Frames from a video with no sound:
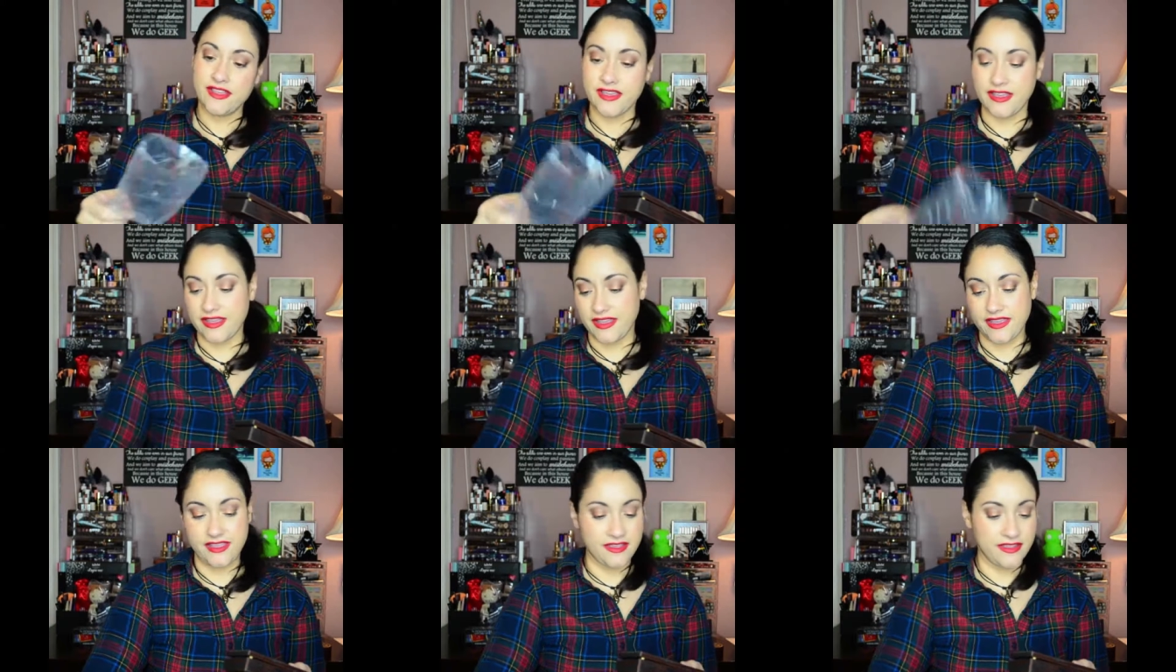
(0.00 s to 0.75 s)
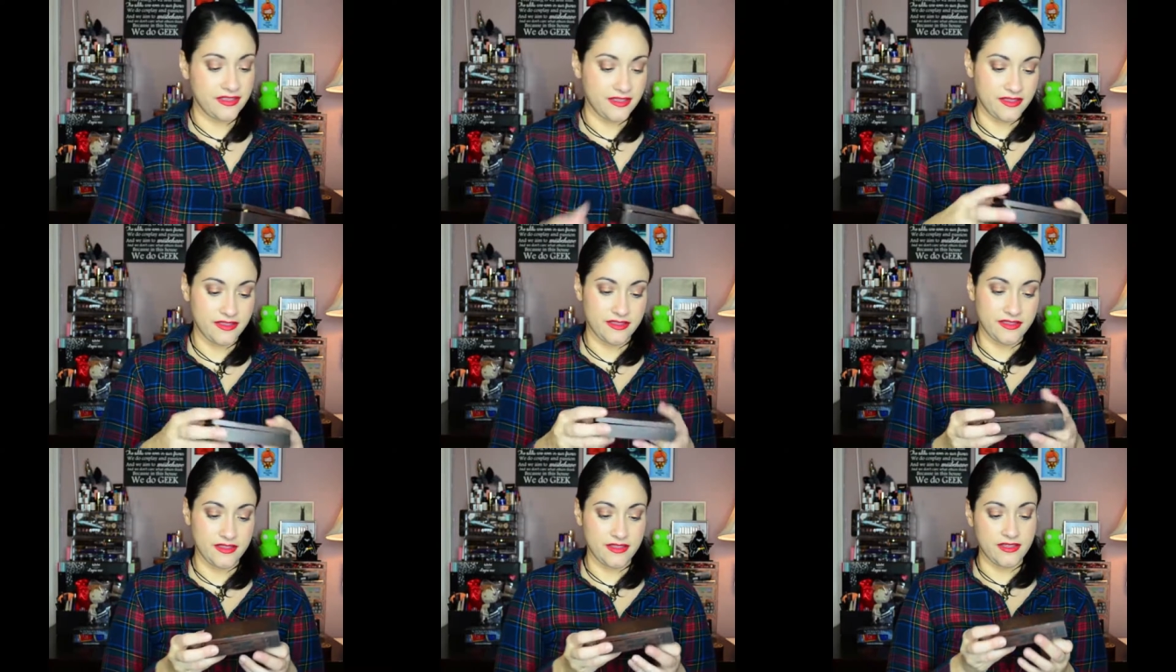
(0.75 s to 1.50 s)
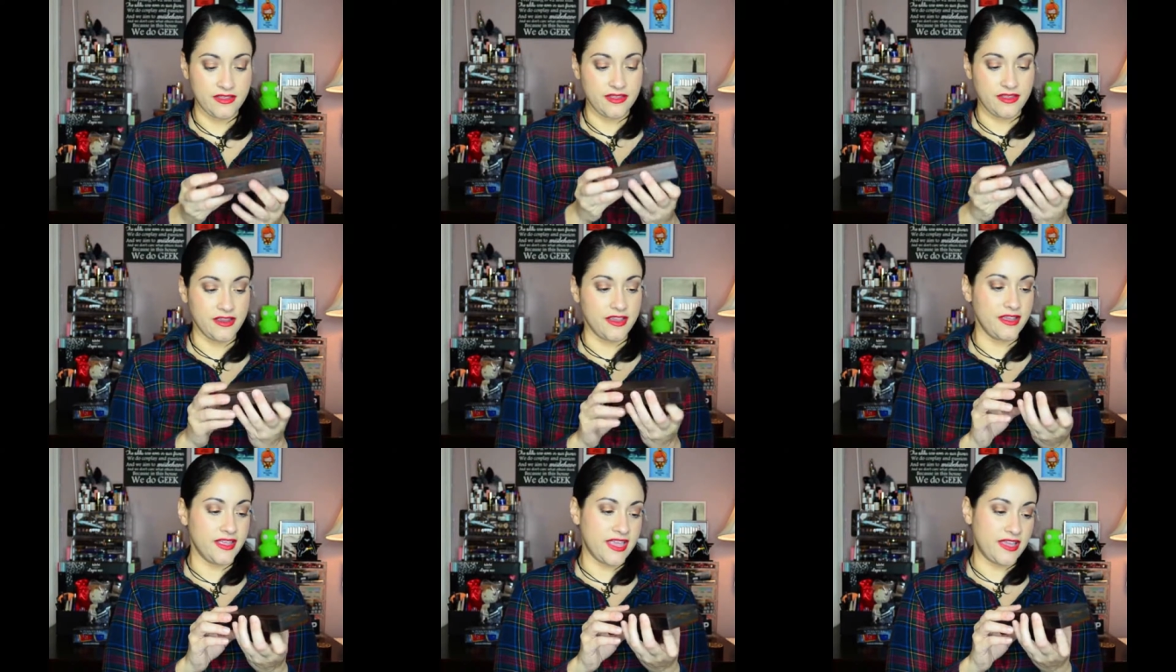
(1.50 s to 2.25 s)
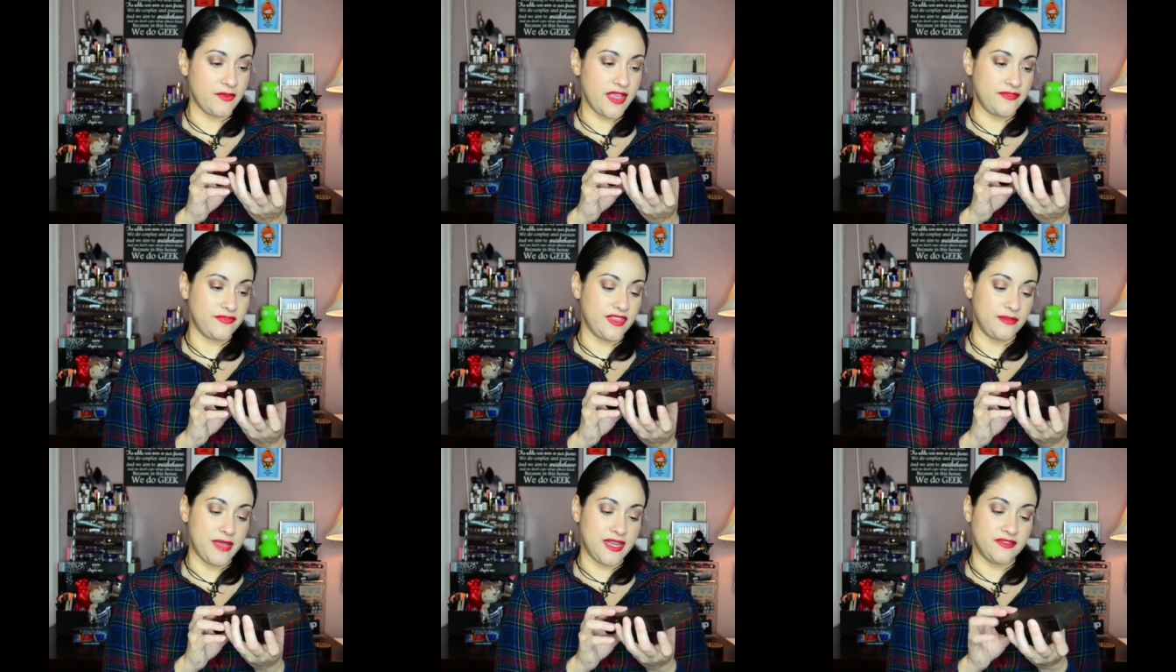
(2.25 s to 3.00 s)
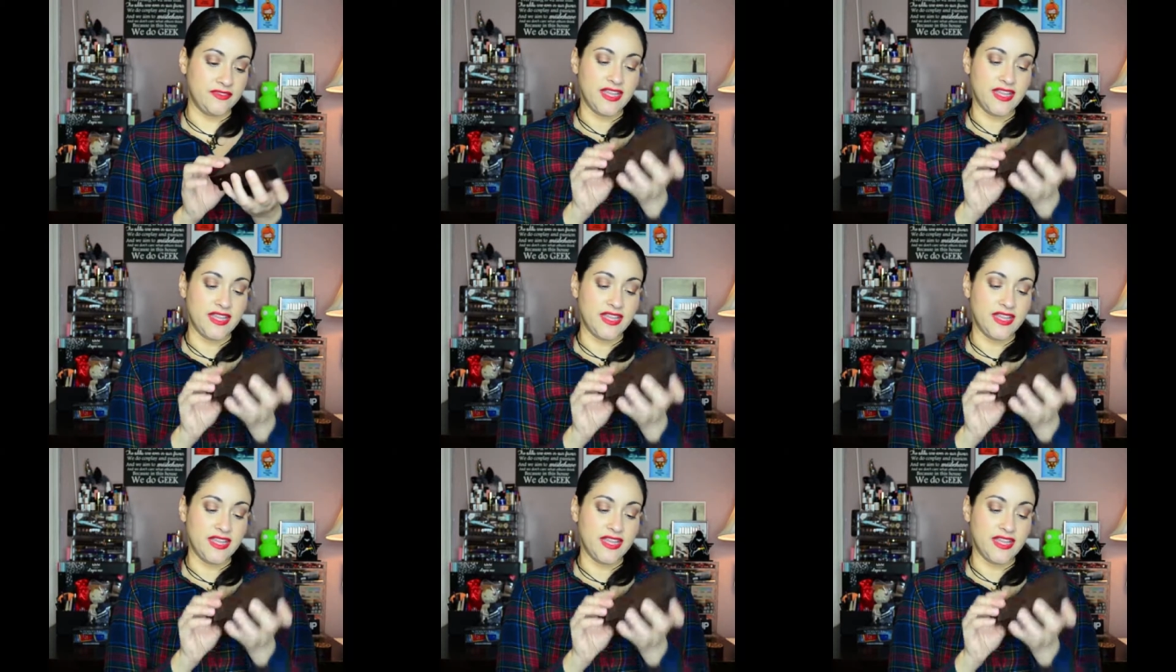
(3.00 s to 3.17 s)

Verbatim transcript: Okay. All right, again, we have the Men of